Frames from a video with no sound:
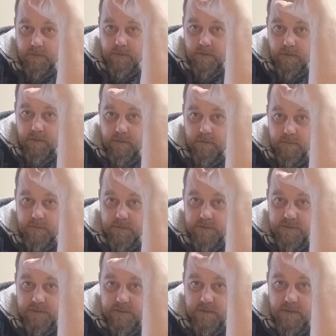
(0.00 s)
Yeah, you
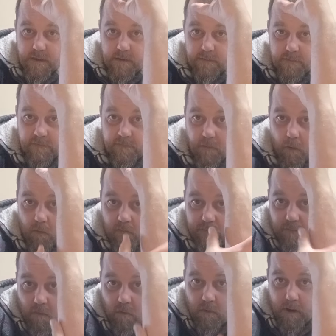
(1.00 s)
see that? The whole
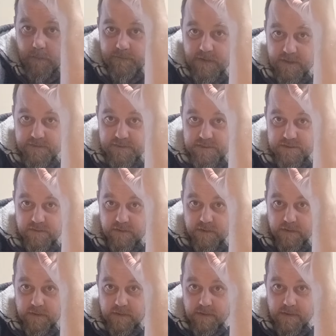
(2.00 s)
forearm dances, doesn't
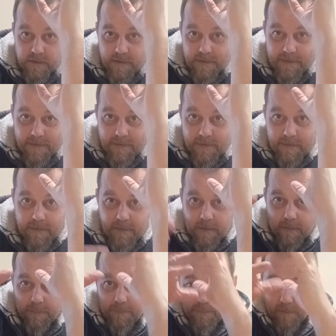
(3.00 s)
it?
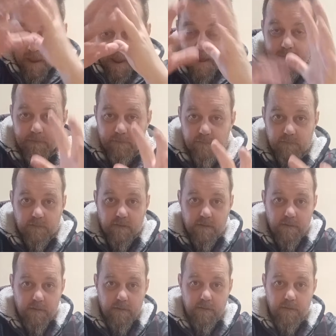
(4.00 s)
The hand
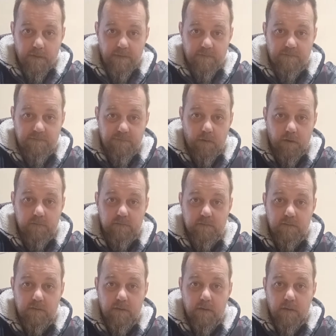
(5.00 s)
and the
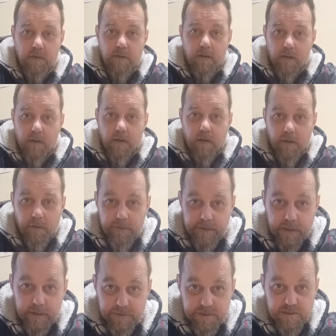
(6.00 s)
foot are
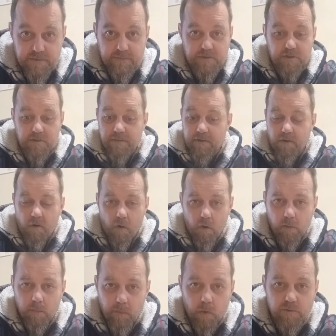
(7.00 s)
analogous of each other. They're
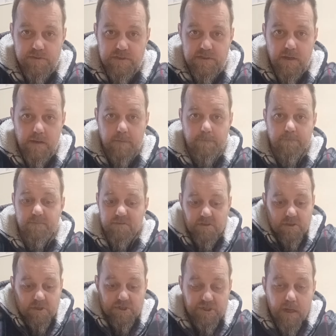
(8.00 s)
almost the same.
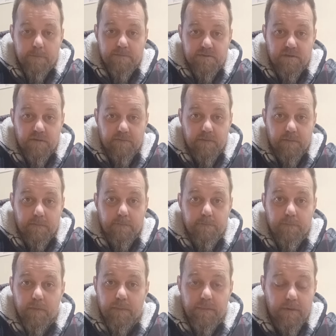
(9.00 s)
The shape's different,
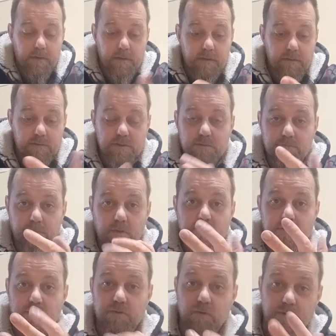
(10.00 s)
but the
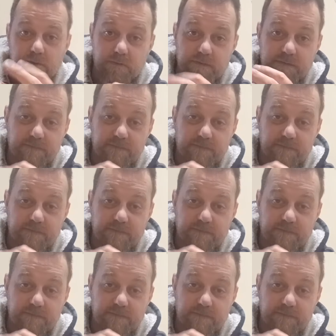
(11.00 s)
muscle structure is